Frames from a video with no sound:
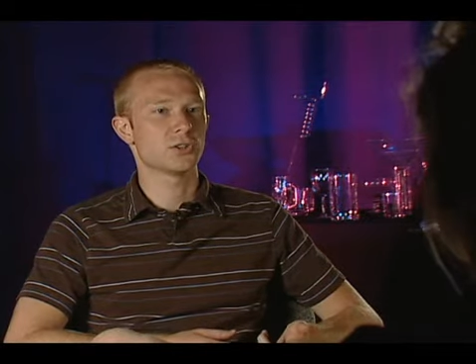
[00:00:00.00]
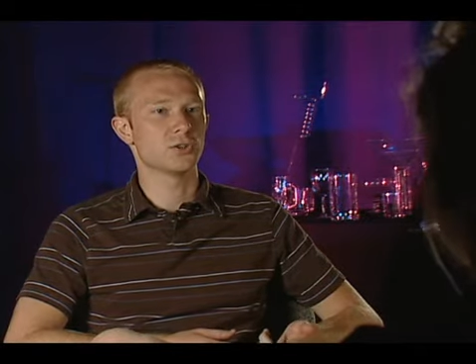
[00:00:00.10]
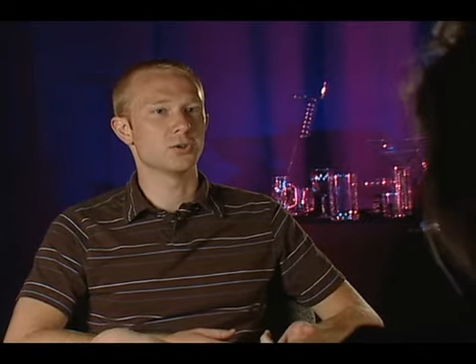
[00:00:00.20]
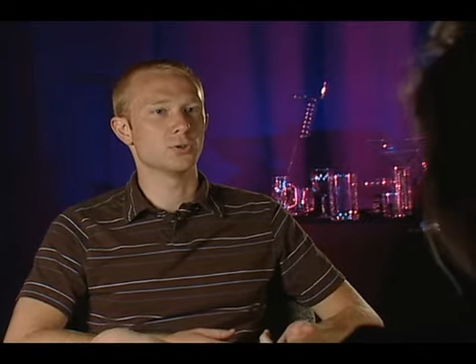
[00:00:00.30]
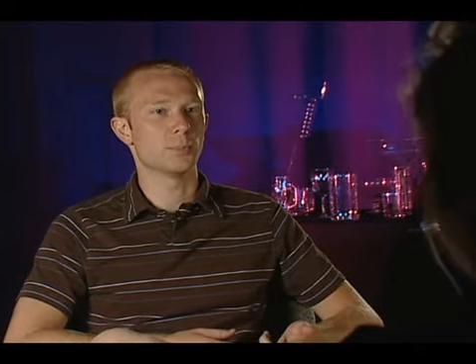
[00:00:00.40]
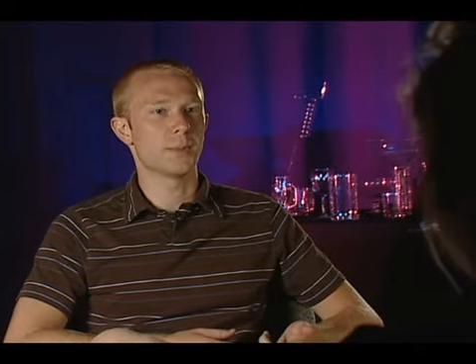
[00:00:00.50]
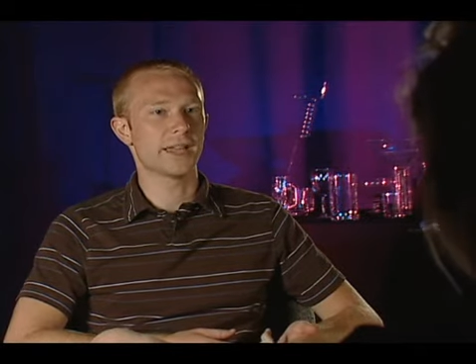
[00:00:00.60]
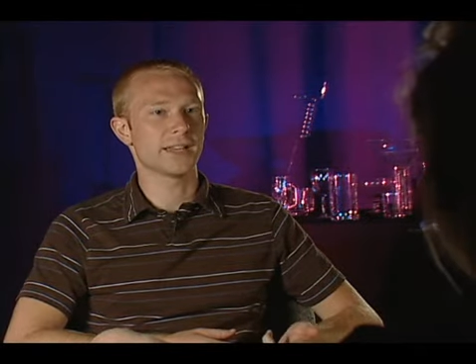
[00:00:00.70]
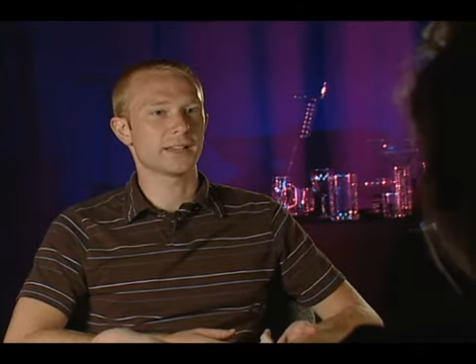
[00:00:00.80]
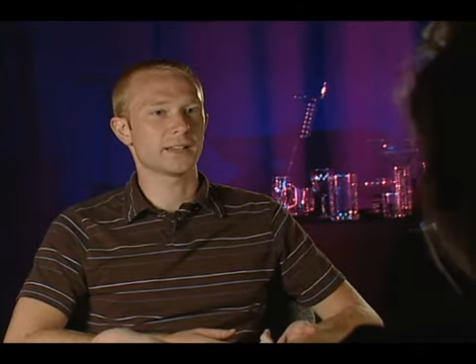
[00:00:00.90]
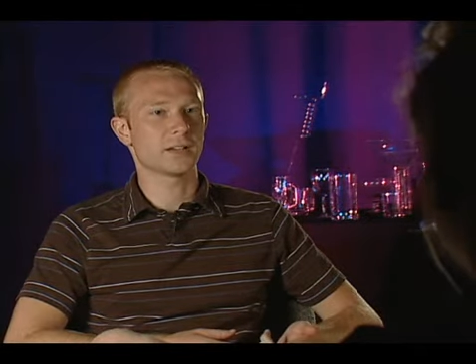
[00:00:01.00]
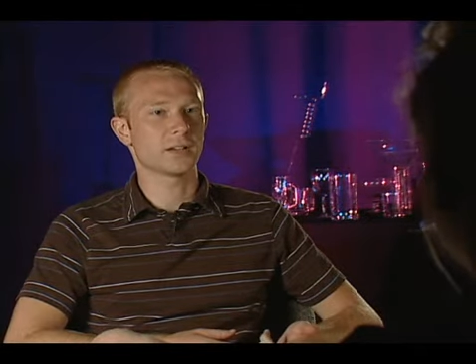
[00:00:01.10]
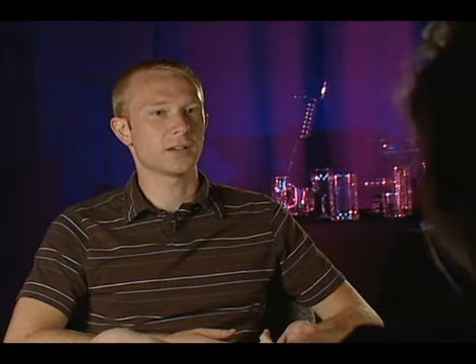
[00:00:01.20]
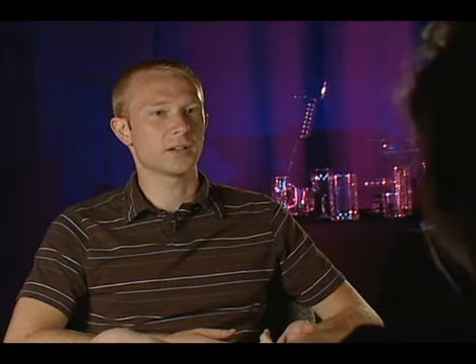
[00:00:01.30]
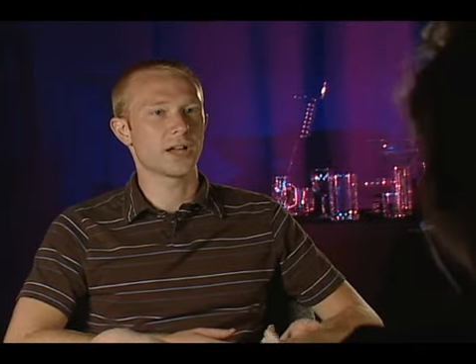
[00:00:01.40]
to make
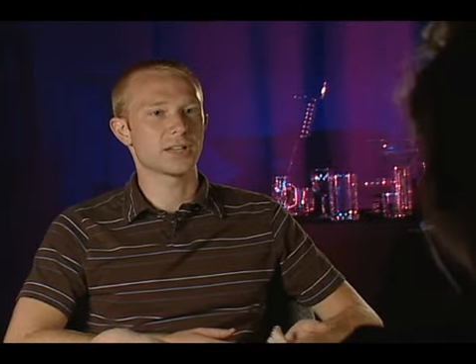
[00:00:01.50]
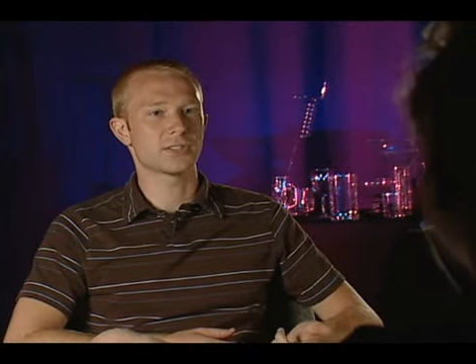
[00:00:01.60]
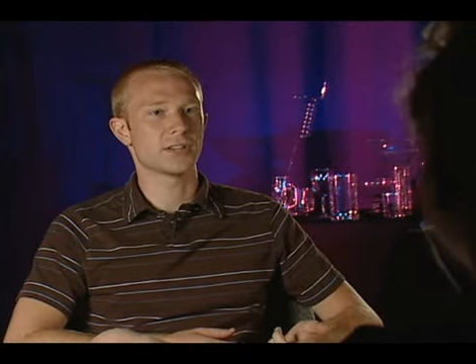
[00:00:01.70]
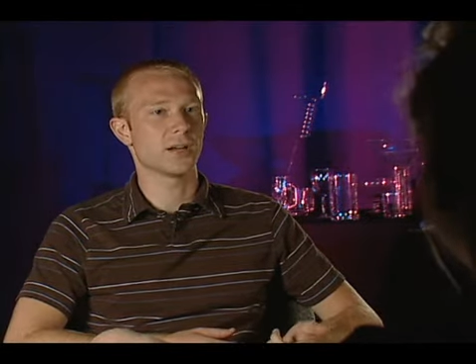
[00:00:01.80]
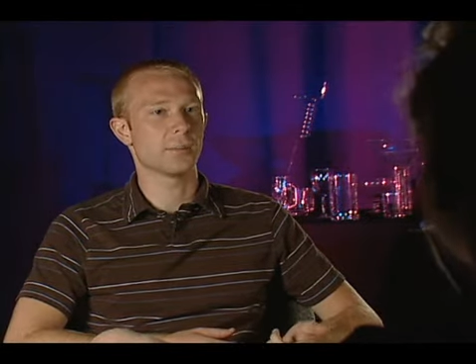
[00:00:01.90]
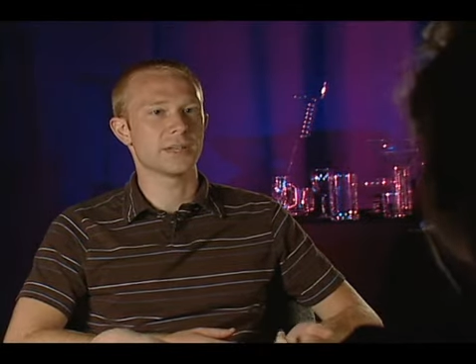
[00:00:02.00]
custom